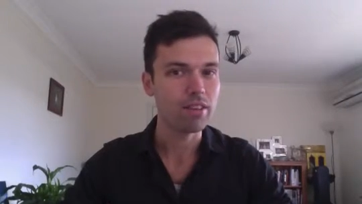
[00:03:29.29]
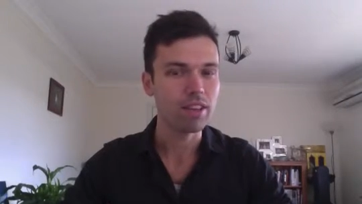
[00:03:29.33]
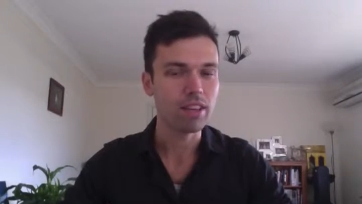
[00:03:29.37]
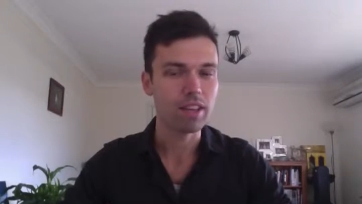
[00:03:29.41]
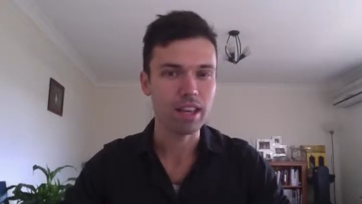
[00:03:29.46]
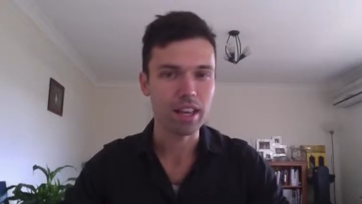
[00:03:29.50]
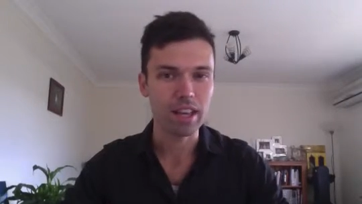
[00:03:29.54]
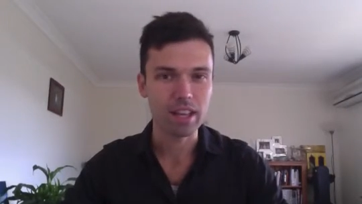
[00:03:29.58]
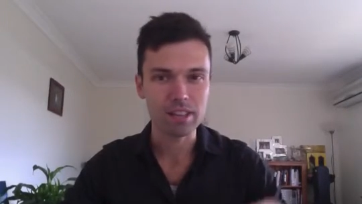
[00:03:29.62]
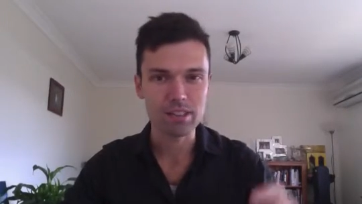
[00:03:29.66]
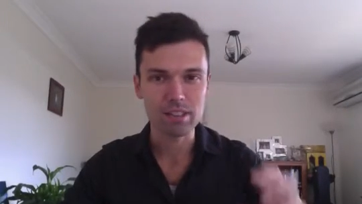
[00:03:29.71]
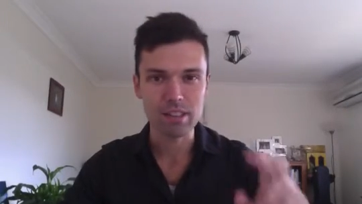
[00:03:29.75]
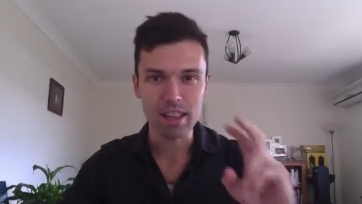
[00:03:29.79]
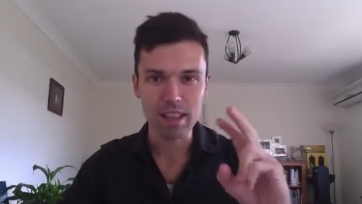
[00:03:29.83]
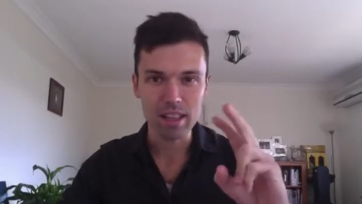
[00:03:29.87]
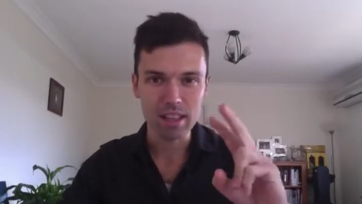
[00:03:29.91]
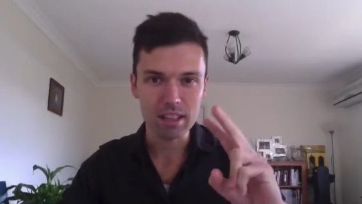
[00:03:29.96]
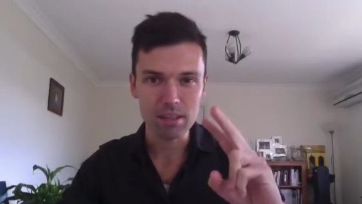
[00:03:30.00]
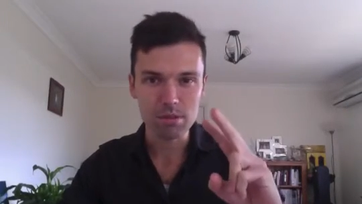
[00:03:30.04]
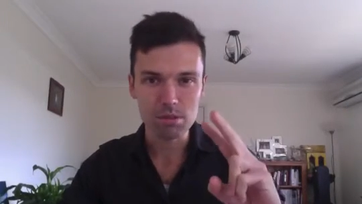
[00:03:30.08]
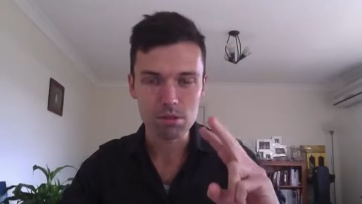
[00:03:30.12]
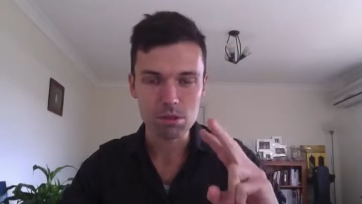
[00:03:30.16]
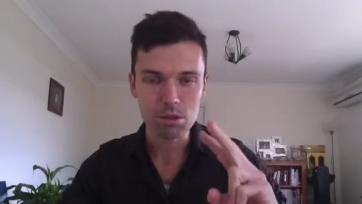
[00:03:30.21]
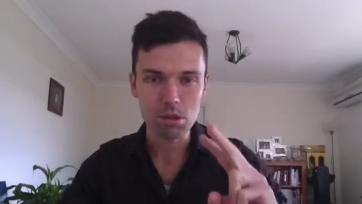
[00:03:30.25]
Okay, so that
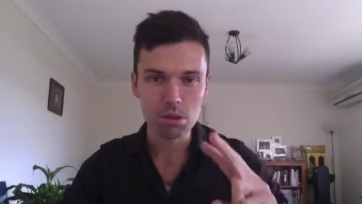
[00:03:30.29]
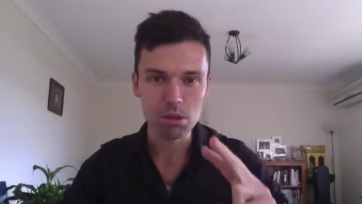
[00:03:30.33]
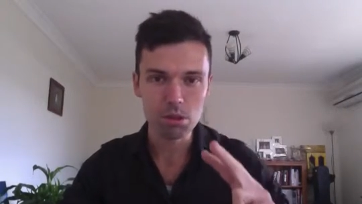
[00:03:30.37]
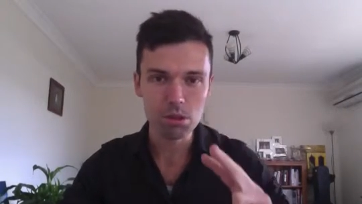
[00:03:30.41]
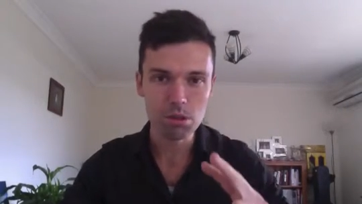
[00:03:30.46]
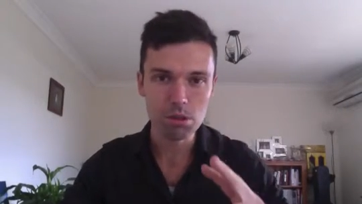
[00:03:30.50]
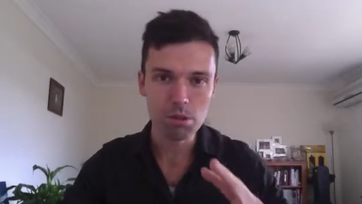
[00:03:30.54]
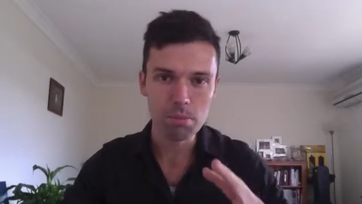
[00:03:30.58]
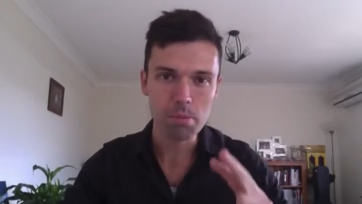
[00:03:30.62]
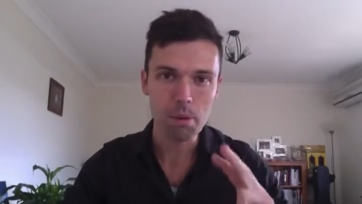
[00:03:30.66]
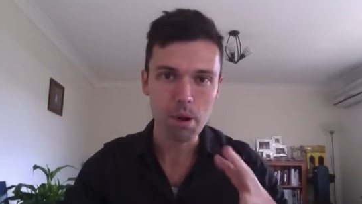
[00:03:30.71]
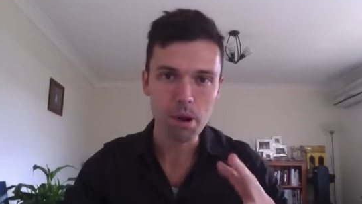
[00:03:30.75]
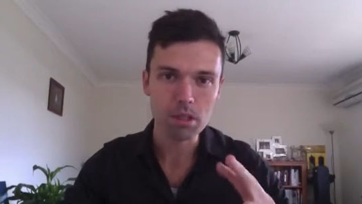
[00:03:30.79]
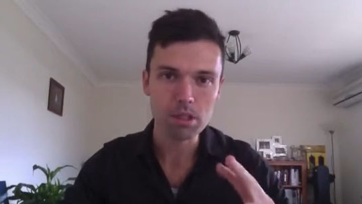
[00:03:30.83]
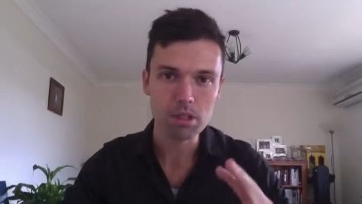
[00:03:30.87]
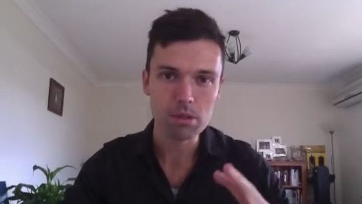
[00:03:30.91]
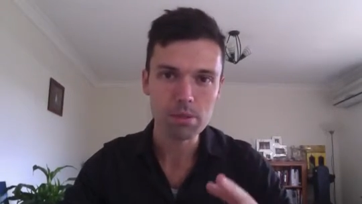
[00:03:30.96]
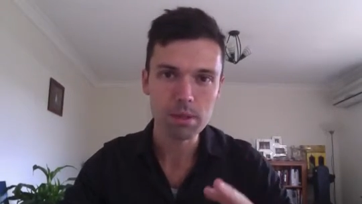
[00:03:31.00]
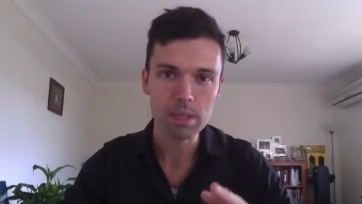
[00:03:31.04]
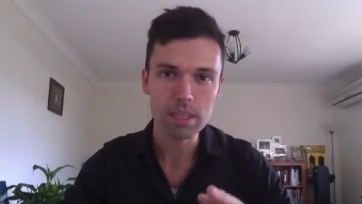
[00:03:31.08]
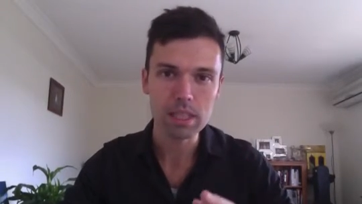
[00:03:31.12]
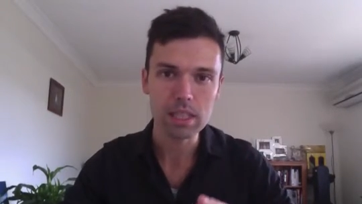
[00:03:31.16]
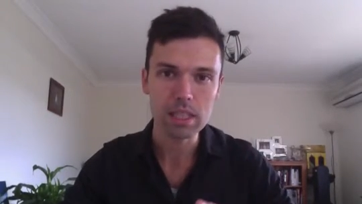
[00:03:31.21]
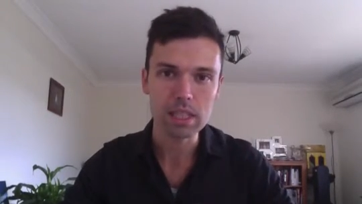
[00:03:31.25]
leaves 2
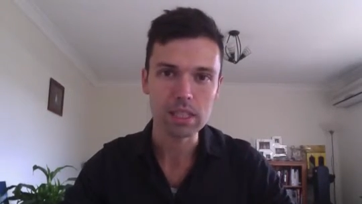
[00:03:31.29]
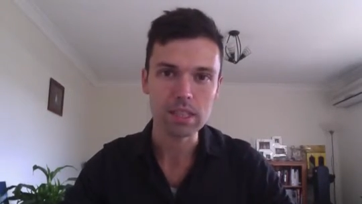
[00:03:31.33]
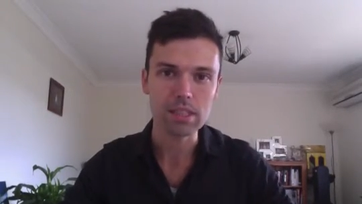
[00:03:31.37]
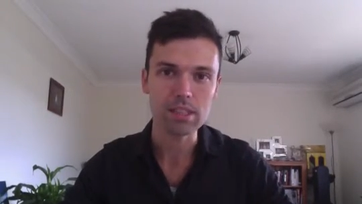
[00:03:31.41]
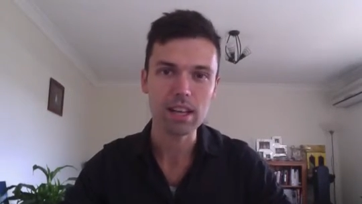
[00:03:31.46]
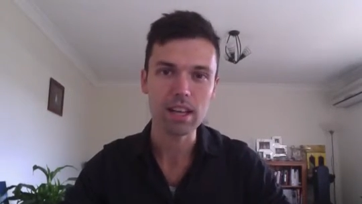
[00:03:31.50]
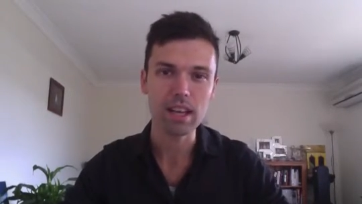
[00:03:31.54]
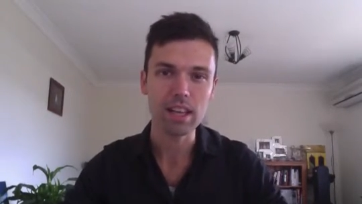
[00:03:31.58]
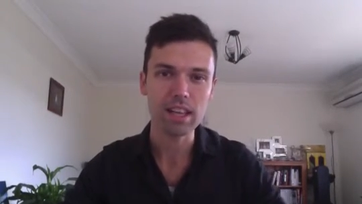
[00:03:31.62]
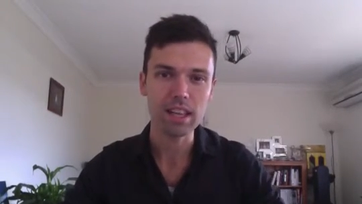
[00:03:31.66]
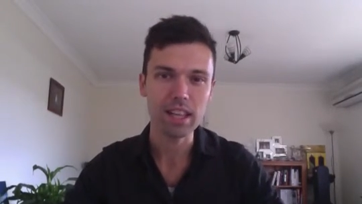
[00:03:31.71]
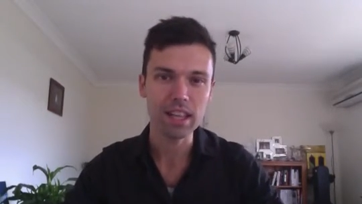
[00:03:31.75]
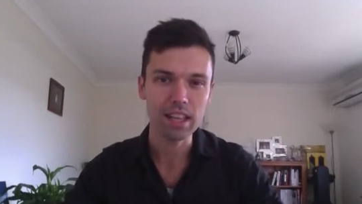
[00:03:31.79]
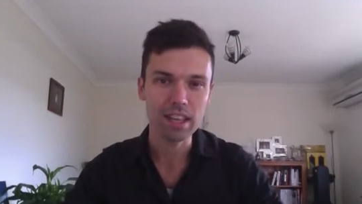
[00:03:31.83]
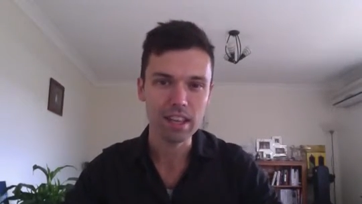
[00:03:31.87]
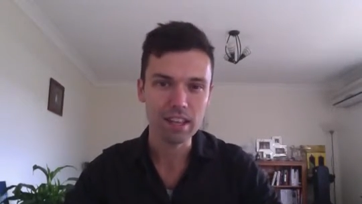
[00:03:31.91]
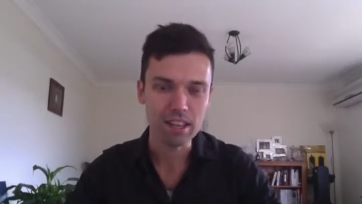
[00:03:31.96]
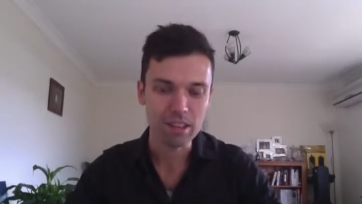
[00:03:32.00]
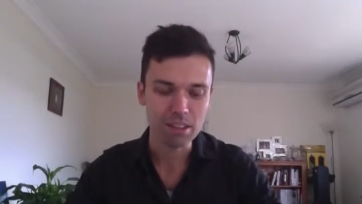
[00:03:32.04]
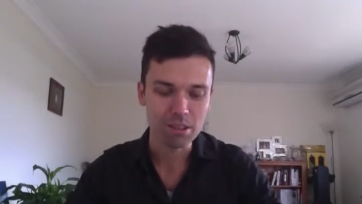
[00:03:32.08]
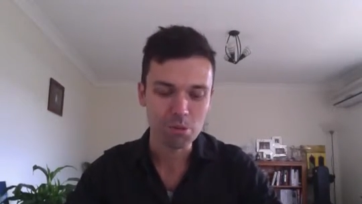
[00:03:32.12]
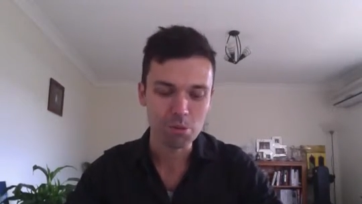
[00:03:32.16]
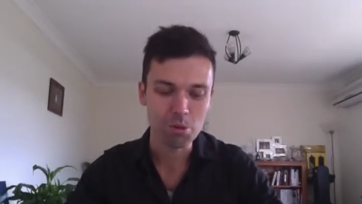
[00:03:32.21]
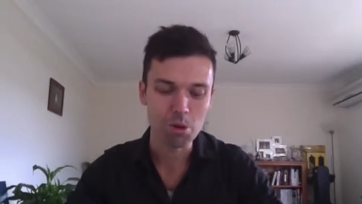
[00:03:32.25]
possibilities, and then
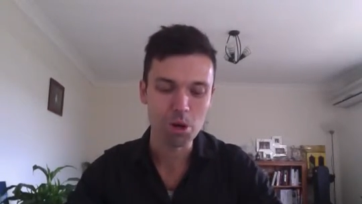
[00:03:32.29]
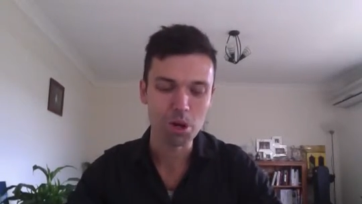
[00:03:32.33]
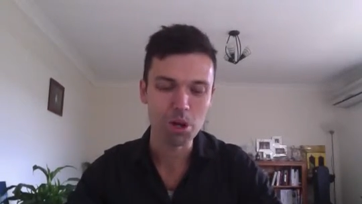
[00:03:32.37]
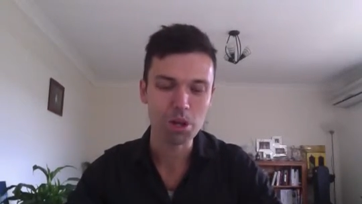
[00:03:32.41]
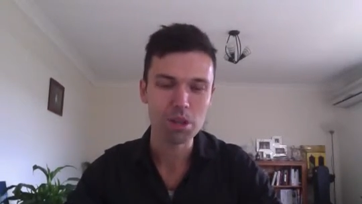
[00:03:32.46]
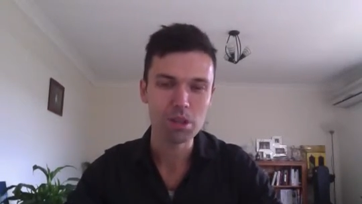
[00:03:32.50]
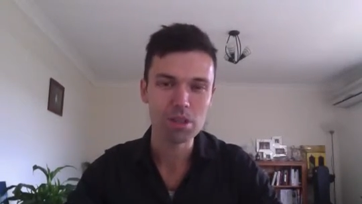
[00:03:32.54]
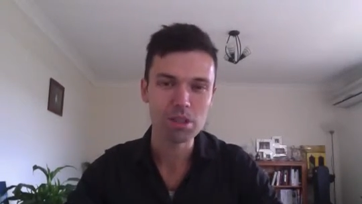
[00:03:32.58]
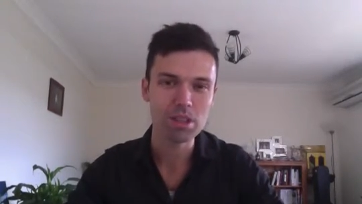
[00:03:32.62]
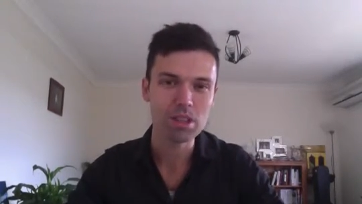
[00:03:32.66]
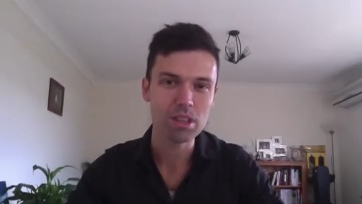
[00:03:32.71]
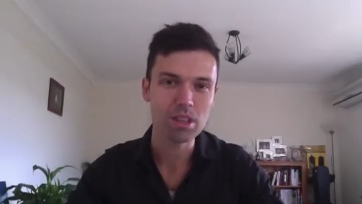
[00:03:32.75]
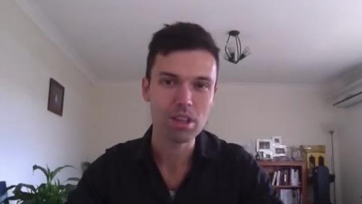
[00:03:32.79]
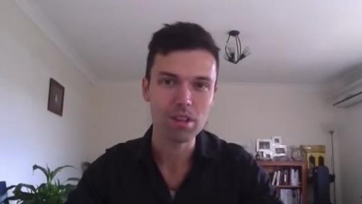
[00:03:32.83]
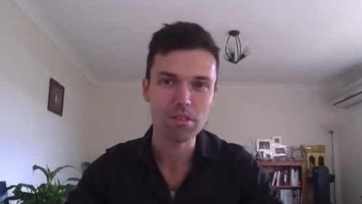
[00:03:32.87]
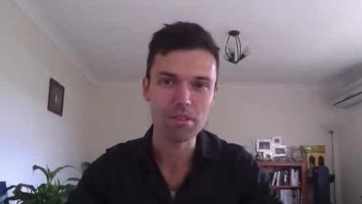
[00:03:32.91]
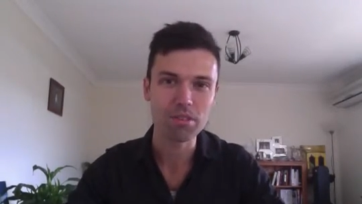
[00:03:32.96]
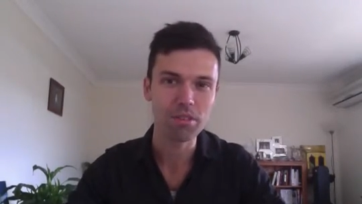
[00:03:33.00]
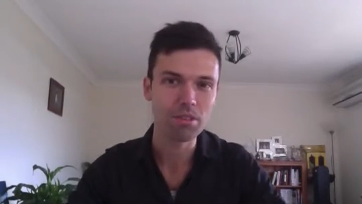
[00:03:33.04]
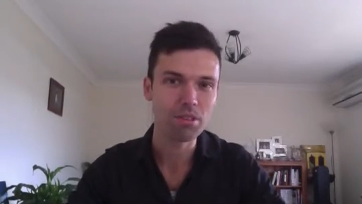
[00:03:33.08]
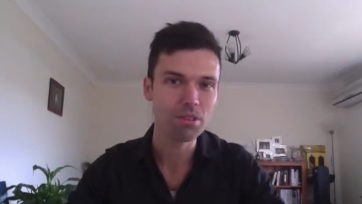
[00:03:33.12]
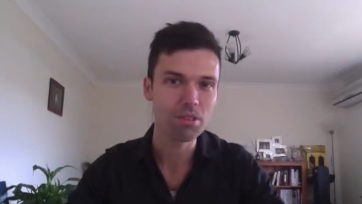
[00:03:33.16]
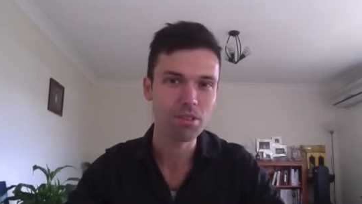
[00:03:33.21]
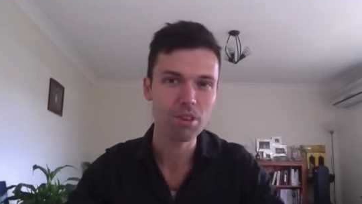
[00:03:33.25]
work yourself
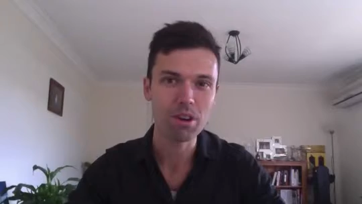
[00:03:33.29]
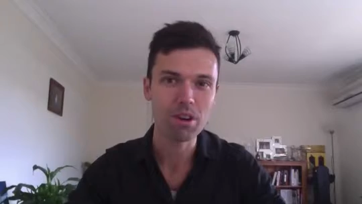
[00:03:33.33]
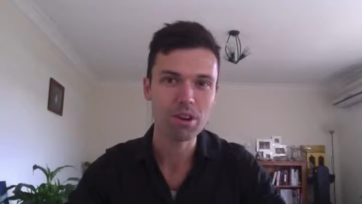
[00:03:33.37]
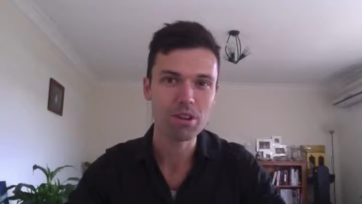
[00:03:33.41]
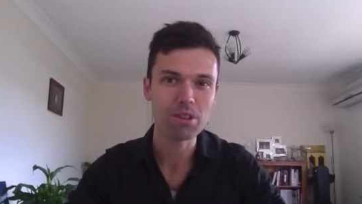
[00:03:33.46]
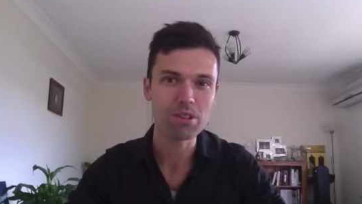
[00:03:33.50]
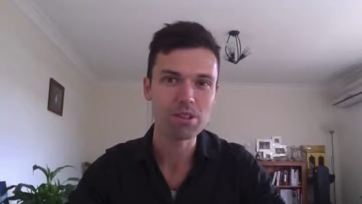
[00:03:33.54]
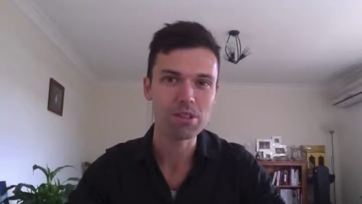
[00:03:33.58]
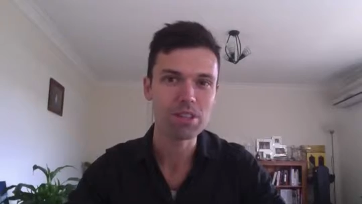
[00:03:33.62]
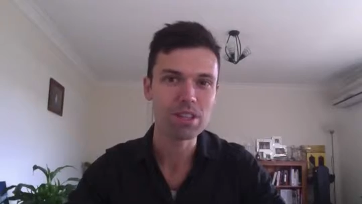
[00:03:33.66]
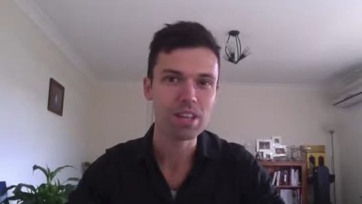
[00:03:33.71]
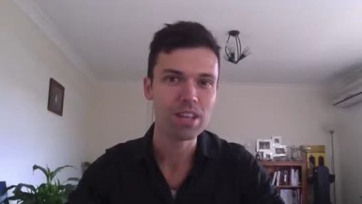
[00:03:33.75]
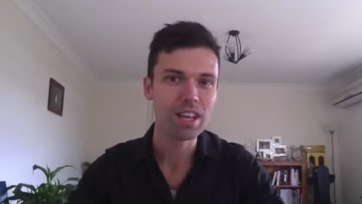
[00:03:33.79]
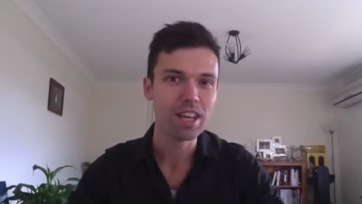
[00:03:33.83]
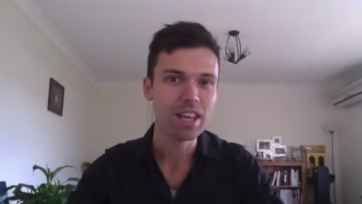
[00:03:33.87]
through those.